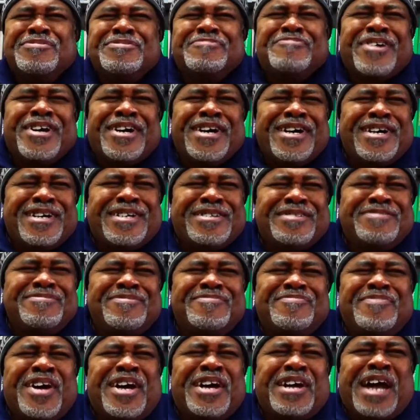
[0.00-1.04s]
it was bad. It was
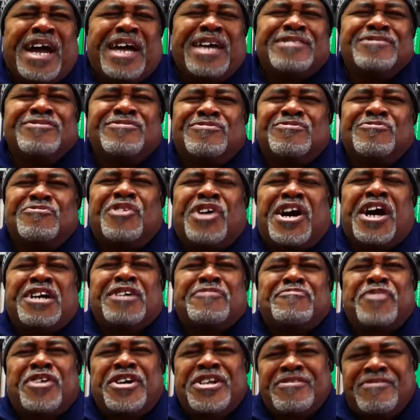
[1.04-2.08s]
bad. I had to do a
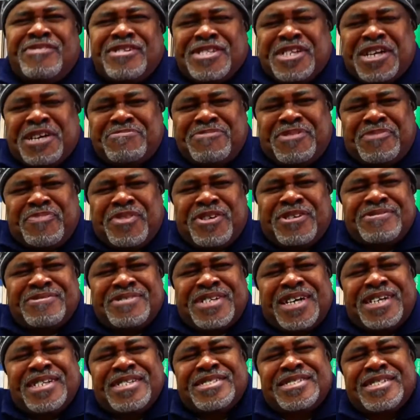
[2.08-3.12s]
hot party one time. My parents were
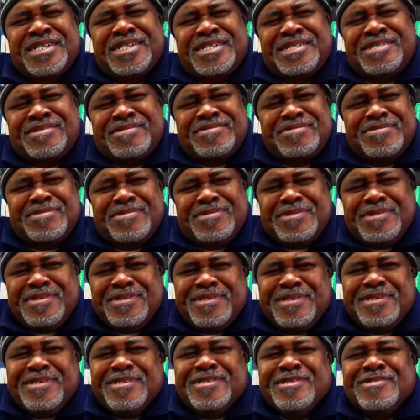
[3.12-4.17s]
out of town.
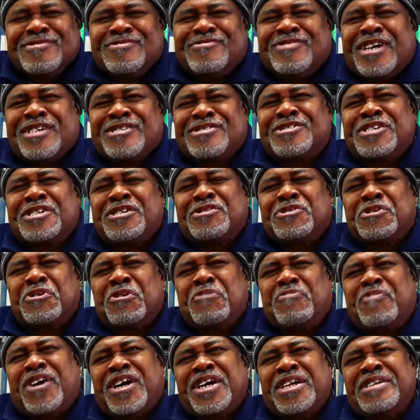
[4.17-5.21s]
try to sneak and
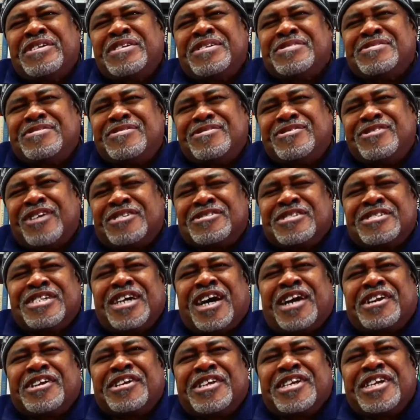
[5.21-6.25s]
throw a party and charge a
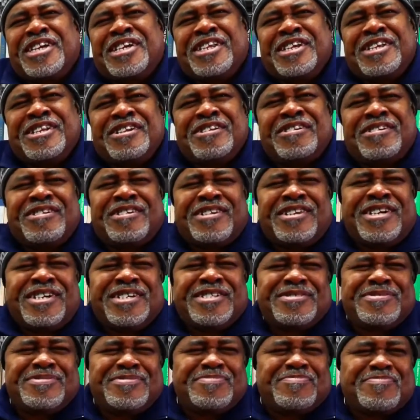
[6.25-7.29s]
dollar to get in and all
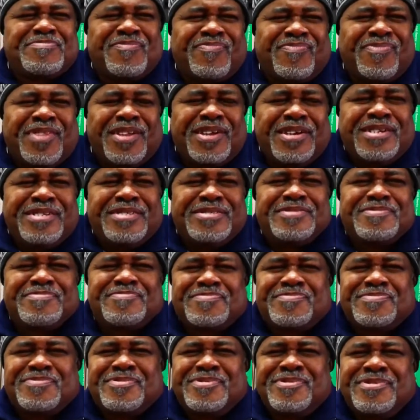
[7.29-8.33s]
that. Yeah.
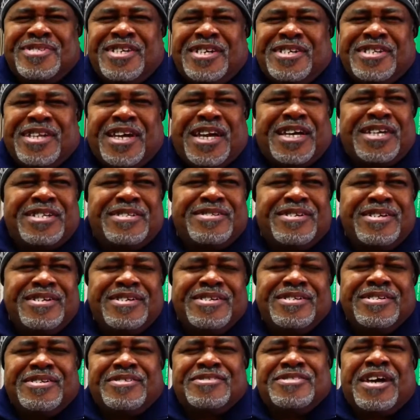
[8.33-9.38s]
Then had,
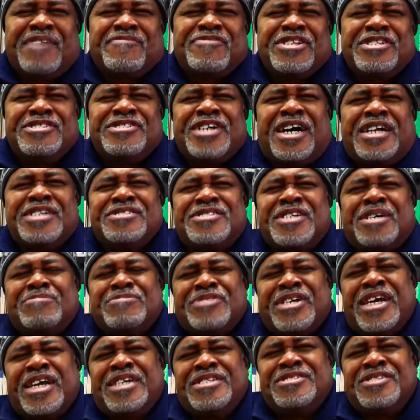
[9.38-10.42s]
because after the Jolly Stompers,
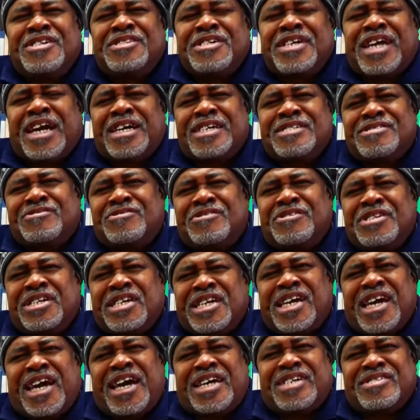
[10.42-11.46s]
they had the other guys called the
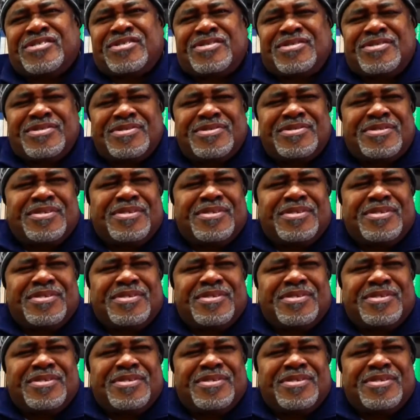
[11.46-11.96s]
Cats.